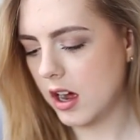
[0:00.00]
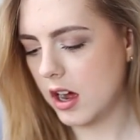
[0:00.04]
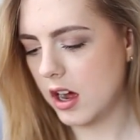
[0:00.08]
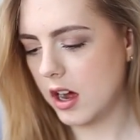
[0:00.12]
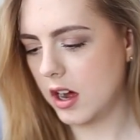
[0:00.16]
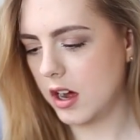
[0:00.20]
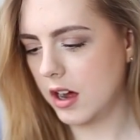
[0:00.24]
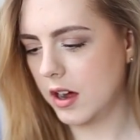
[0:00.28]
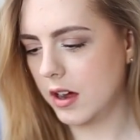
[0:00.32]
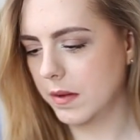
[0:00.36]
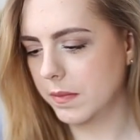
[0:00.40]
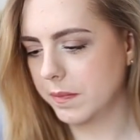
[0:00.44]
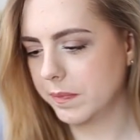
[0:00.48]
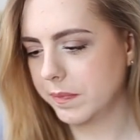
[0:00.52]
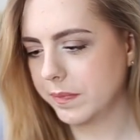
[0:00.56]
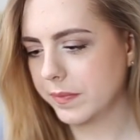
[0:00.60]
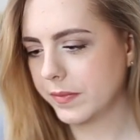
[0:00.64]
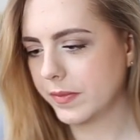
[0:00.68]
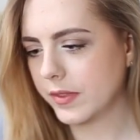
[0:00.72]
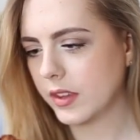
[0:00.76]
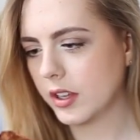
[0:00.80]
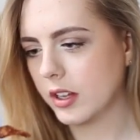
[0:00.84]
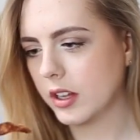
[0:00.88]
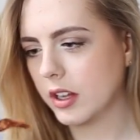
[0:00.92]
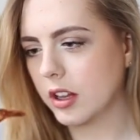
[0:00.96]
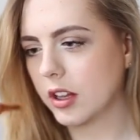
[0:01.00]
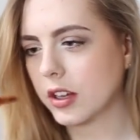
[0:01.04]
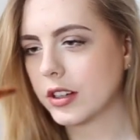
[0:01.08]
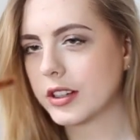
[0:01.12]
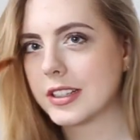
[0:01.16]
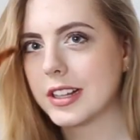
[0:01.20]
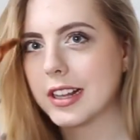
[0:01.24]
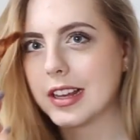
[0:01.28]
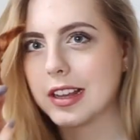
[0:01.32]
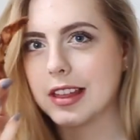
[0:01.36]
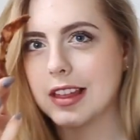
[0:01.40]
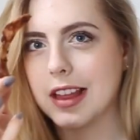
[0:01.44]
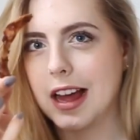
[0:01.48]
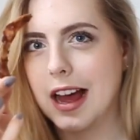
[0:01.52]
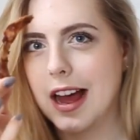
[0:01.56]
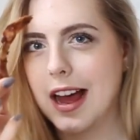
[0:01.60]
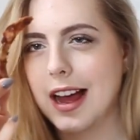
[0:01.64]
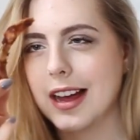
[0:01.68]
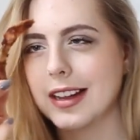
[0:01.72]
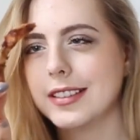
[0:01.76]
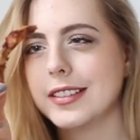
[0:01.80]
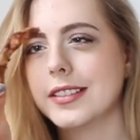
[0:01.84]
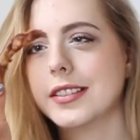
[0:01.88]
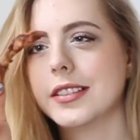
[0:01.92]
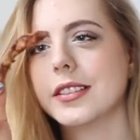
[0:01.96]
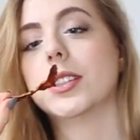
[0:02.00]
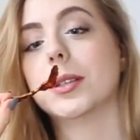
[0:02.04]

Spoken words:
It looks like that.